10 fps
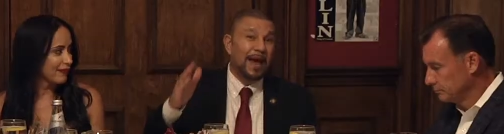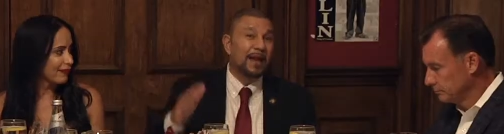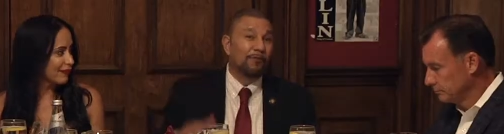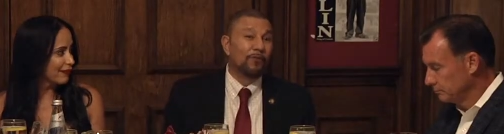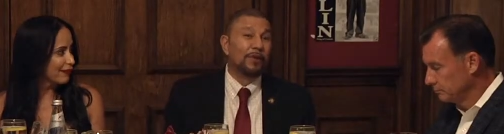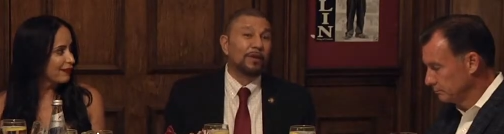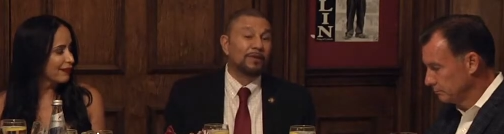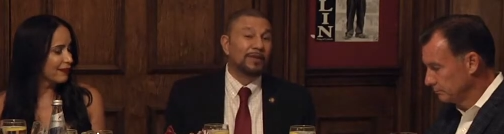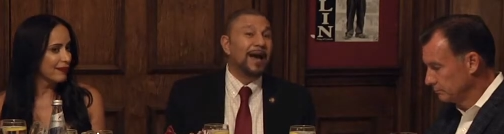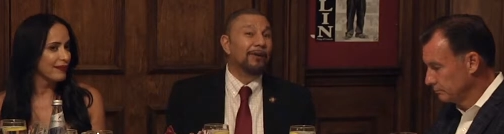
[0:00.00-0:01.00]
Speaker 1: lot of
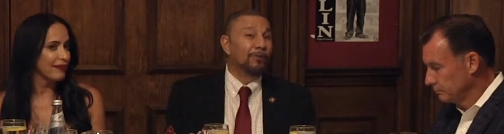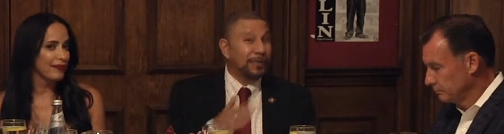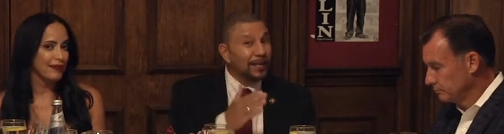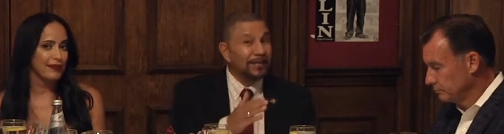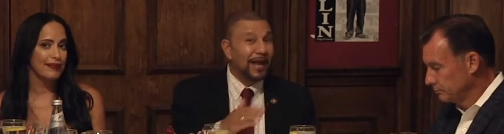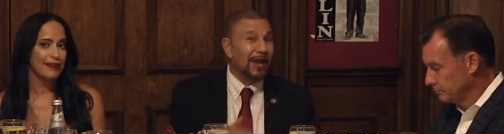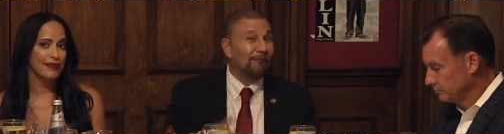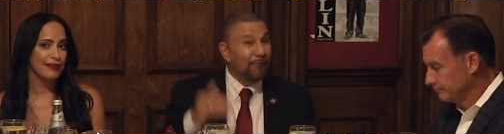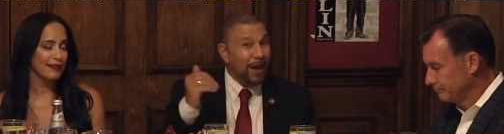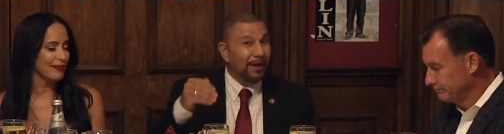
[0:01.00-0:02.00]
titles in his life,
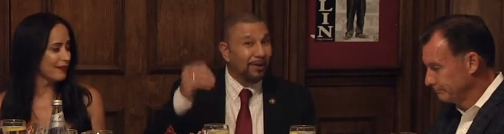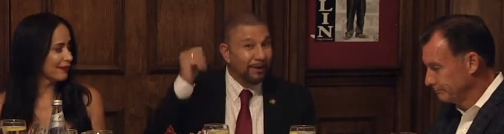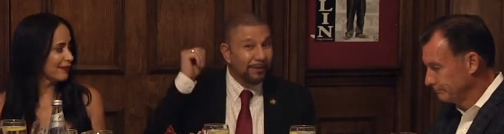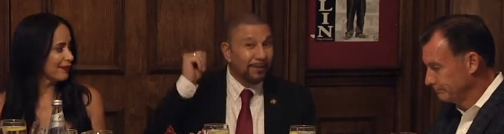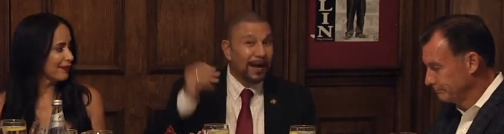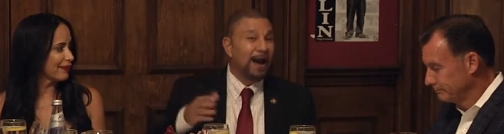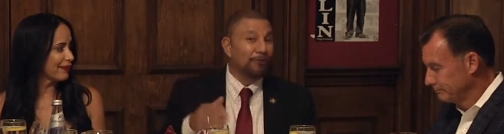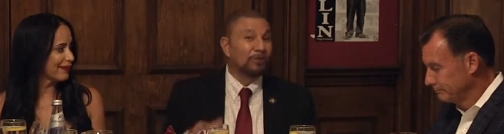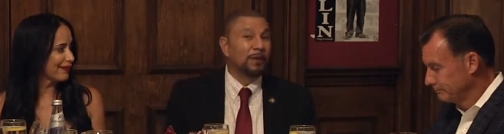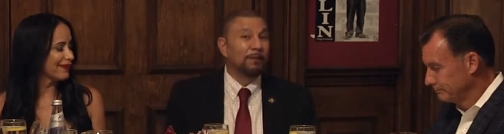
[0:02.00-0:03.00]
mayor,
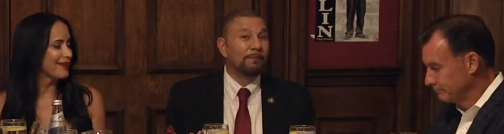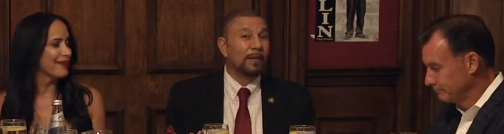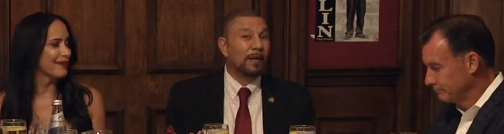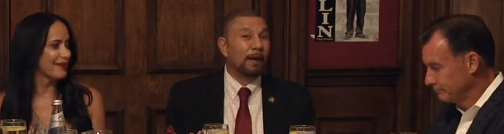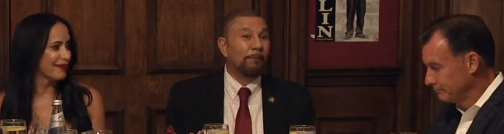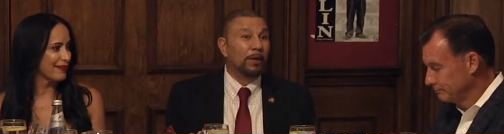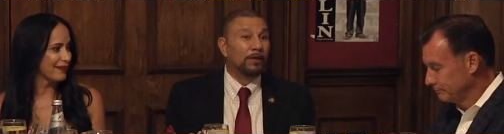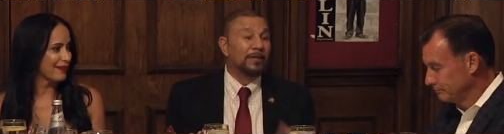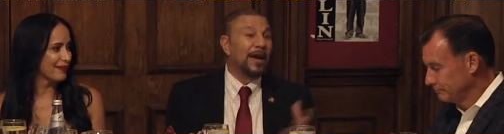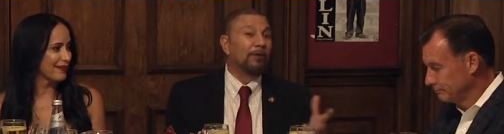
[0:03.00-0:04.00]
congressman, but
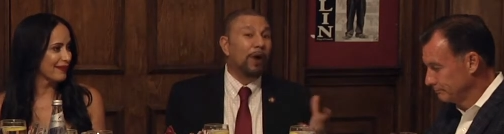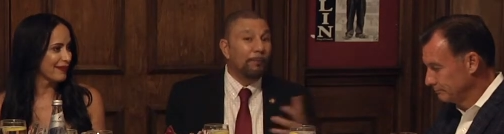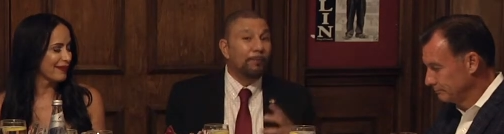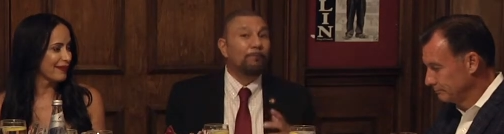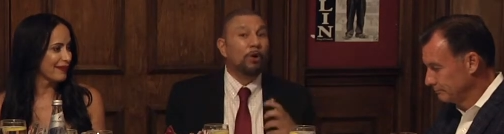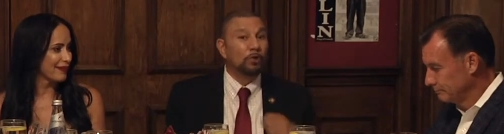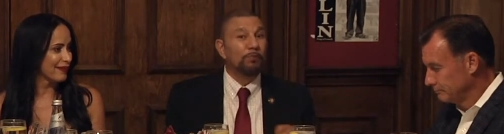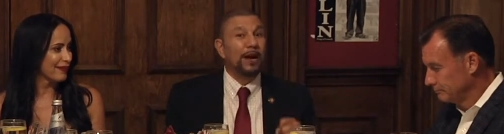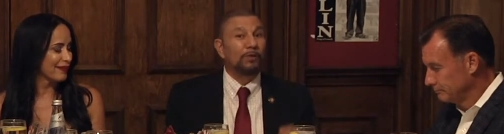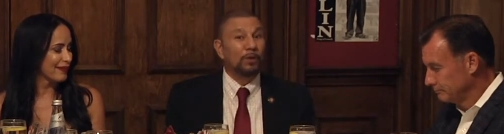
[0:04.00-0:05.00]
the title I'm most
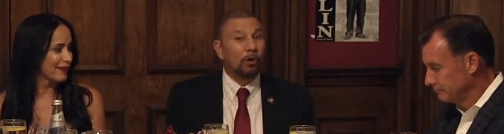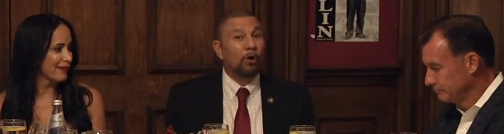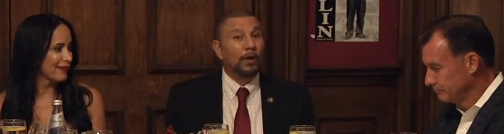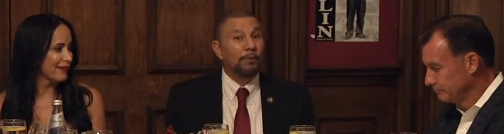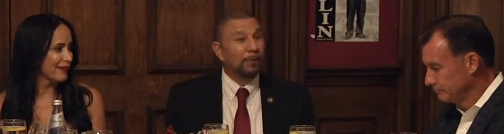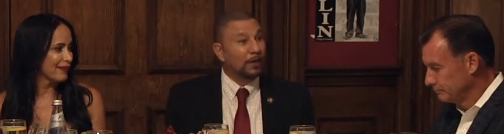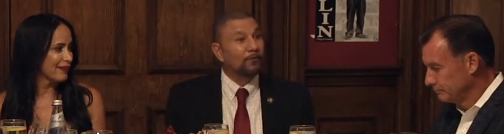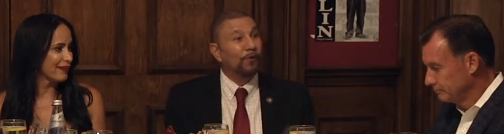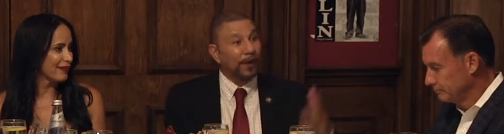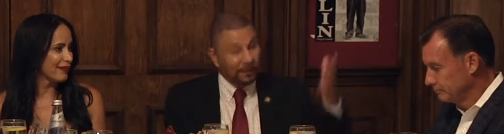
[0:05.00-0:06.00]
proud to call him is
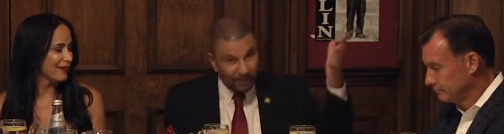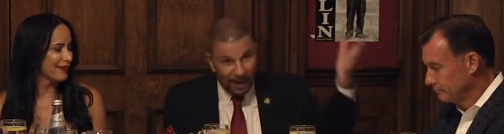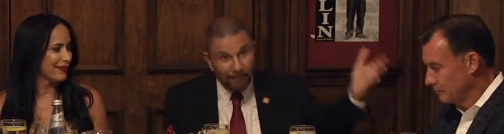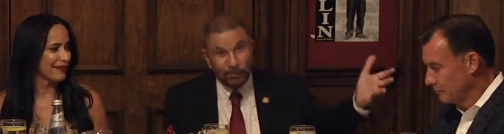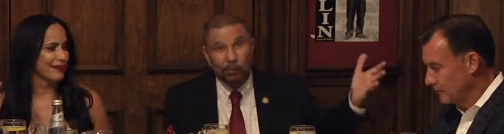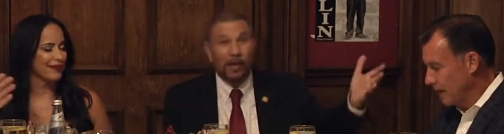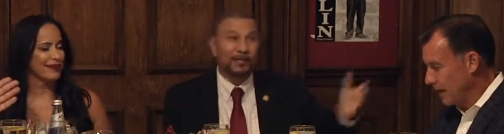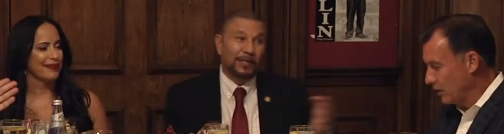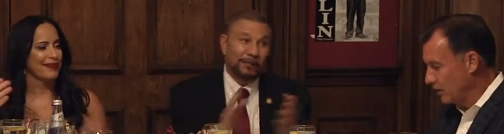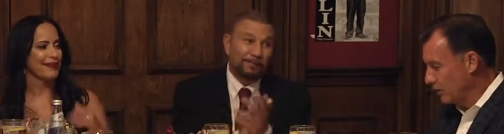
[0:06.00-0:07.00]
friend, Tom
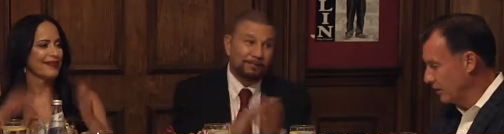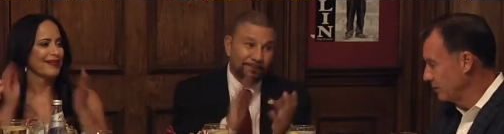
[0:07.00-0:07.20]
Suozzi.